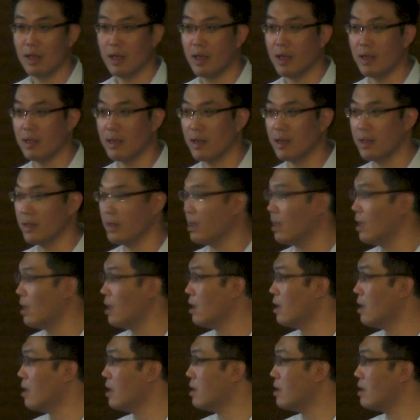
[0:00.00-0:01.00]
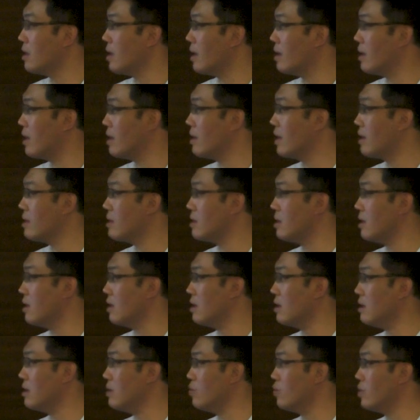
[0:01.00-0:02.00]
And then that's
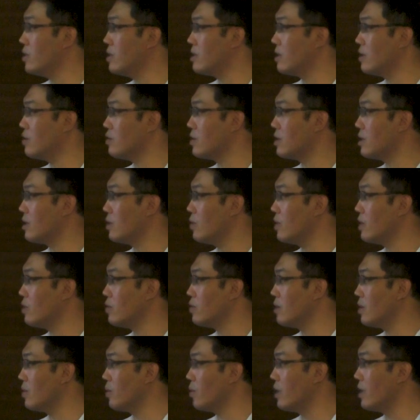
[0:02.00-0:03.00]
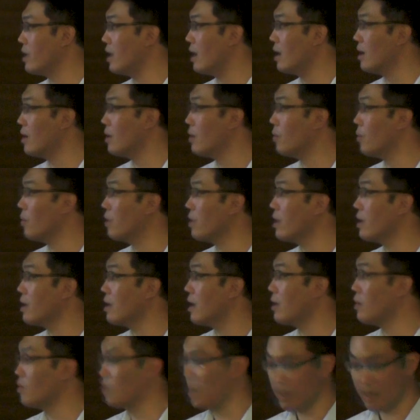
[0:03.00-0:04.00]
the research direction we are working
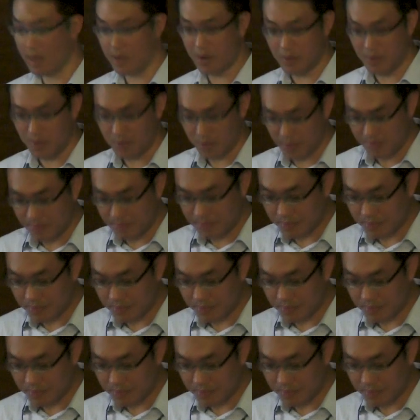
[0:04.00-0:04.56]
on right now.